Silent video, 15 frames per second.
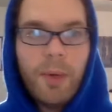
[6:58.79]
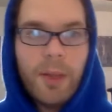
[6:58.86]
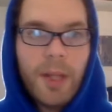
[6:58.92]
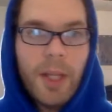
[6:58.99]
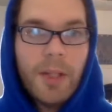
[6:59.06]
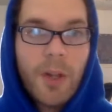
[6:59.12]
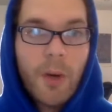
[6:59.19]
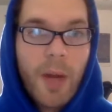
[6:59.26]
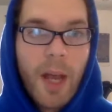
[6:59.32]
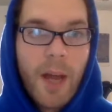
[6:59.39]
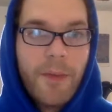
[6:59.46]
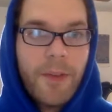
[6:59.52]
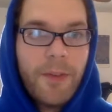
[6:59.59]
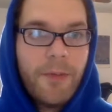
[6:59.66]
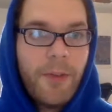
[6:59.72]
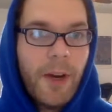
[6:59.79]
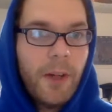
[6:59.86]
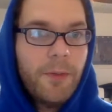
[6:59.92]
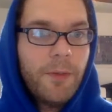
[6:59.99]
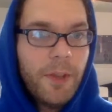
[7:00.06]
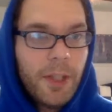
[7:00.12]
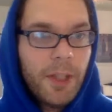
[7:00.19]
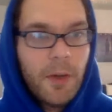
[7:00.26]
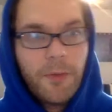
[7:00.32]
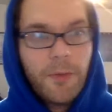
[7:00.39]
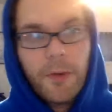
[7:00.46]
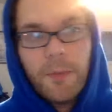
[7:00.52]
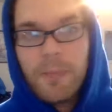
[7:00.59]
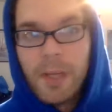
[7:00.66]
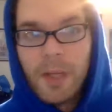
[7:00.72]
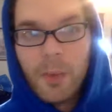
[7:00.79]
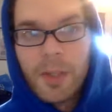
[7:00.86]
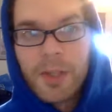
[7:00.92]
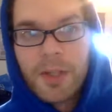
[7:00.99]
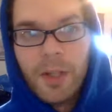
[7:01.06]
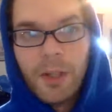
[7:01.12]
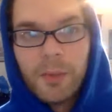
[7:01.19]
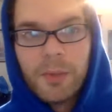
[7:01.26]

but they don't have the final video from me, which they'll